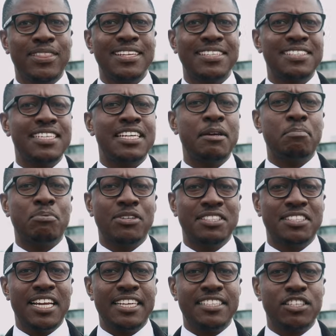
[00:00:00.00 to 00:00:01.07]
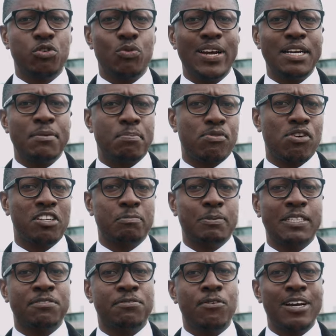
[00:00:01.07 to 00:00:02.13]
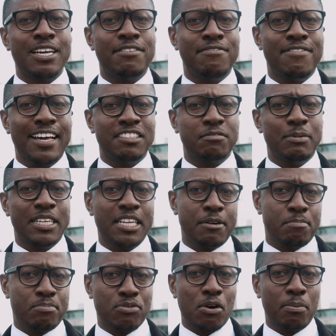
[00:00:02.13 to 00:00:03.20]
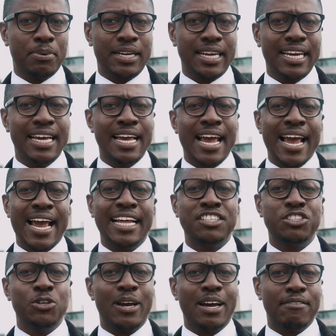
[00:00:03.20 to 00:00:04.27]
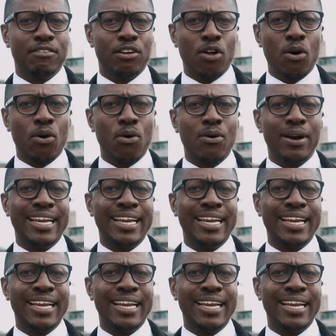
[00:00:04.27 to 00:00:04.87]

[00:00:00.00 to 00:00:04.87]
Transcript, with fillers: The city presents great prospects for investment in property, hence you have local